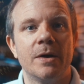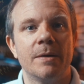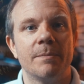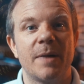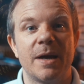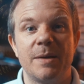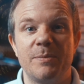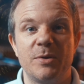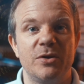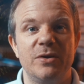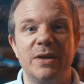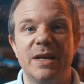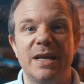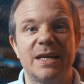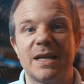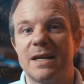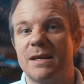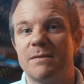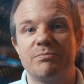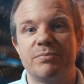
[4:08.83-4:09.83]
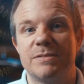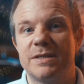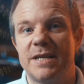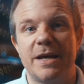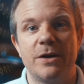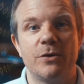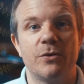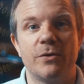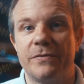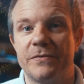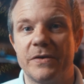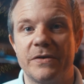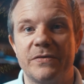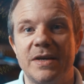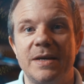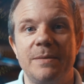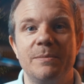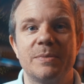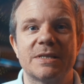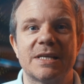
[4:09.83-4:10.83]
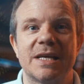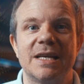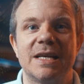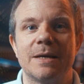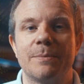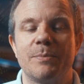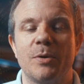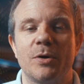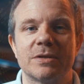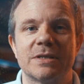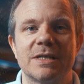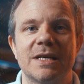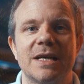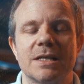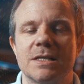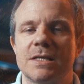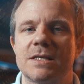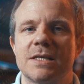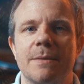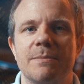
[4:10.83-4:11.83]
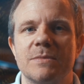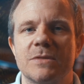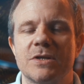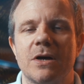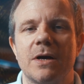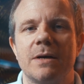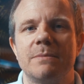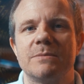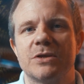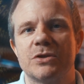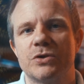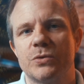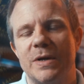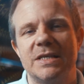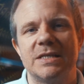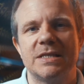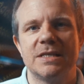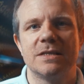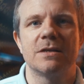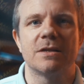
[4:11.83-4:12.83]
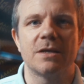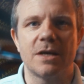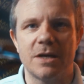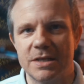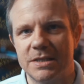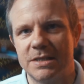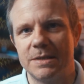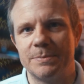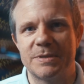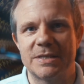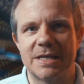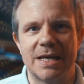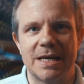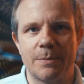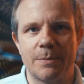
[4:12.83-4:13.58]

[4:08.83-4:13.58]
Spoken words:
Maybe you need a 10 or 15% deposit and sometimes a 20 to 30%